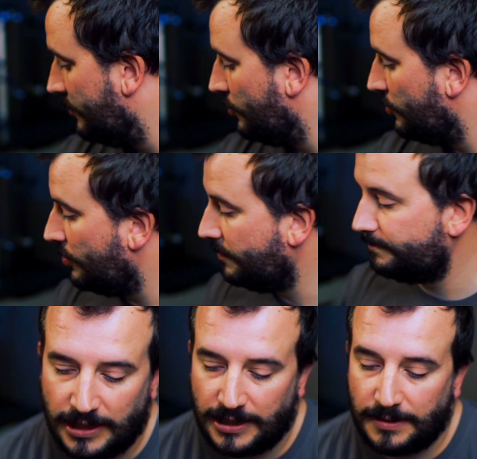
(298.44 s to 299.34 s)
No.
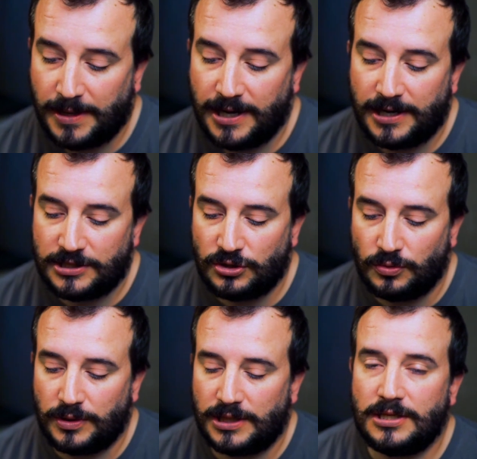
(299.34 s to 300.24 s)

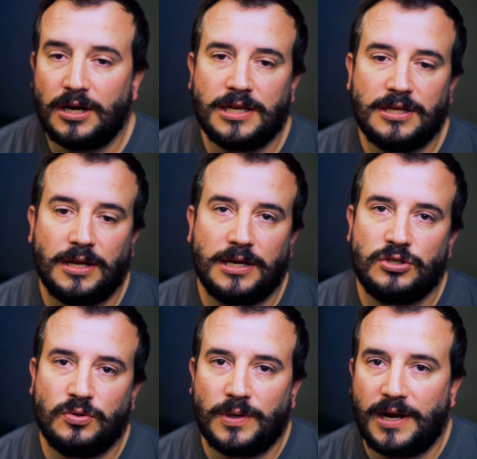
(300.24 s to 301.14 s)
The target
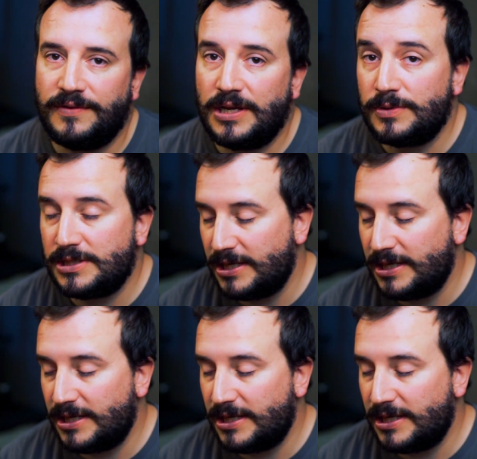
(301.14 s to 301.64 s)
original gravity was